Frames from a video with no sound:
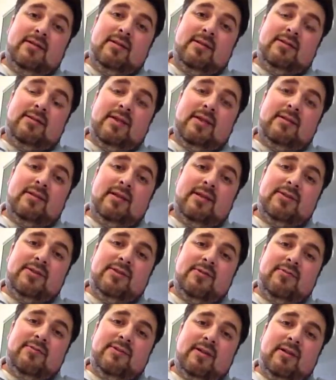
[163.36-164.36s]

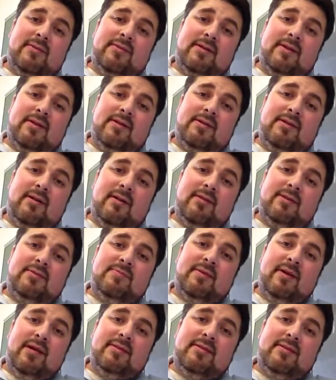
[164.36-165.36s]
psychological phenomenon called
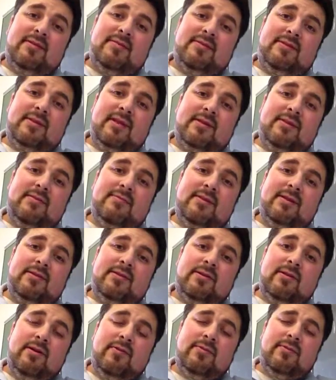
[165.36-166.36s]
positive
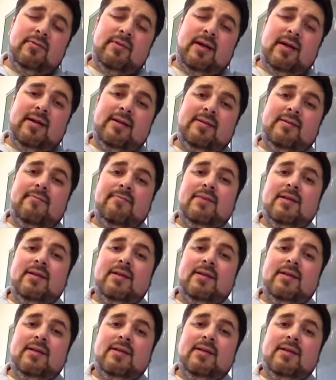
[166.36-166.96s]
sentiment override.